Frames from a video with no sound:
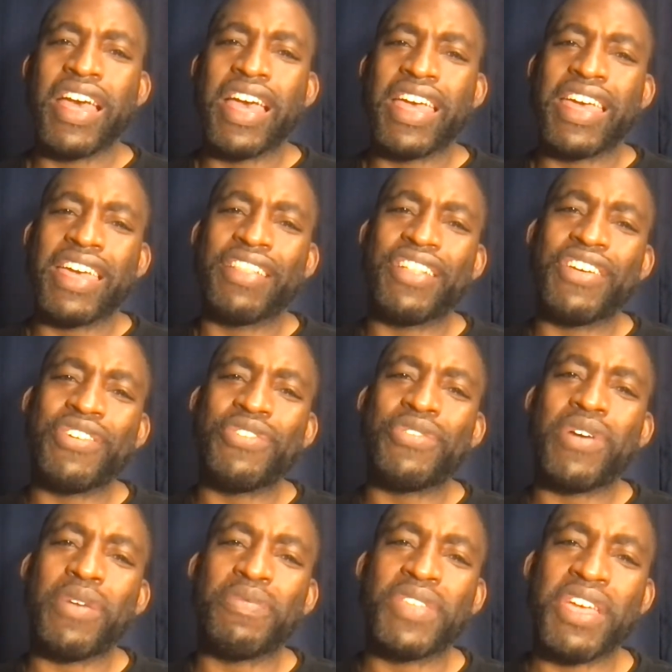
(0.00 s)
Hello,
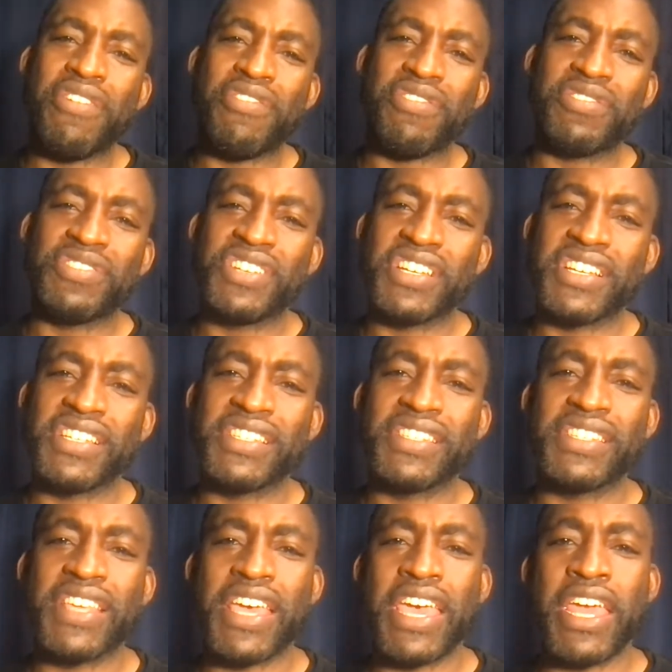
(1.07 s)
I'm Terry Jenkins,
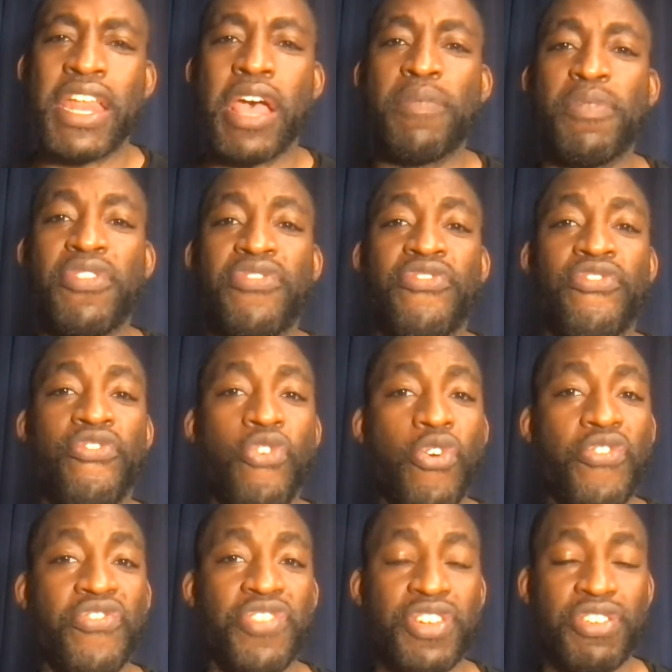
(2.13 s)
and I'm a
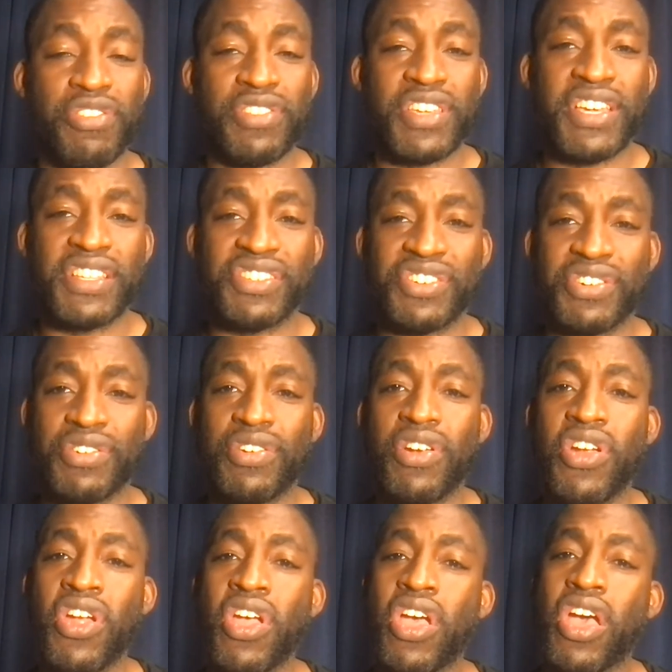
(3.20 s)
fourth year teacher.
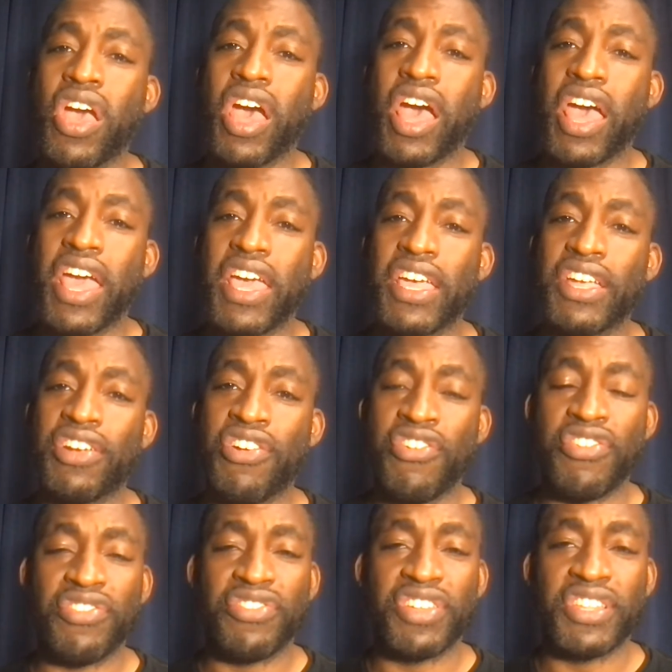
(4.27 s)
I
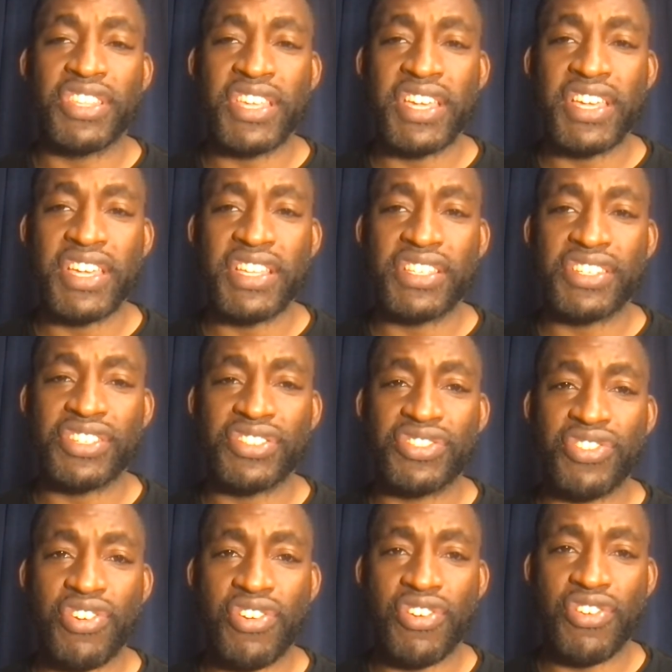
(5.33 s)
currently teach
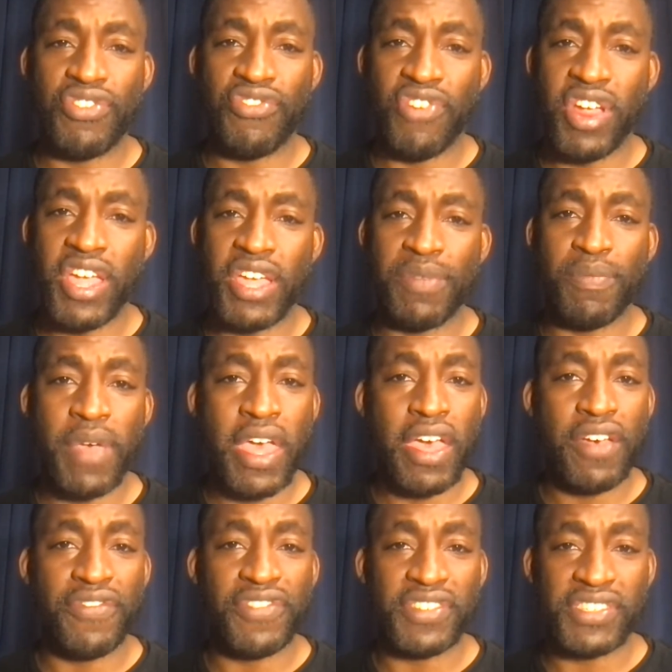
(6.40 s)
third grade
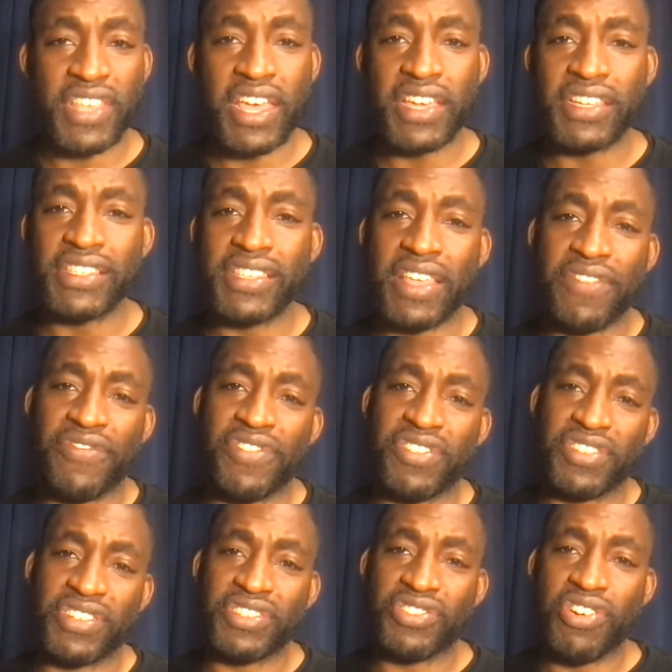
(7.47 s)
math and science at
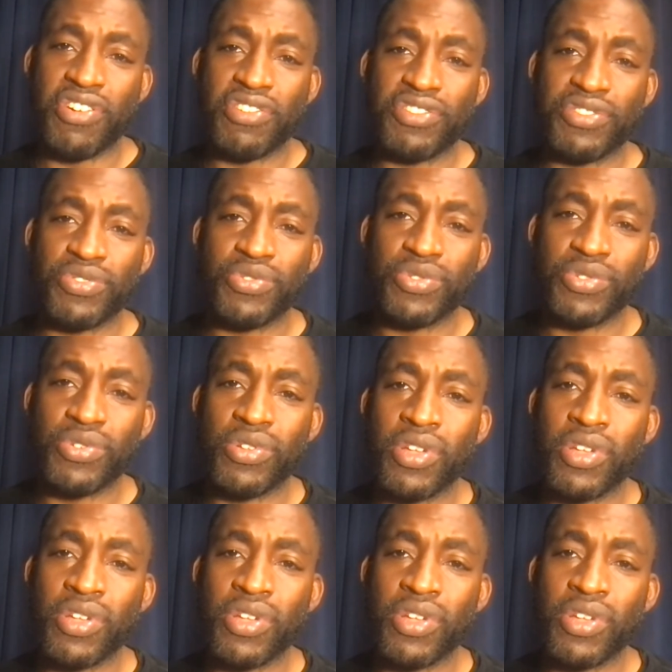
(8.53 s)
Village Charter School.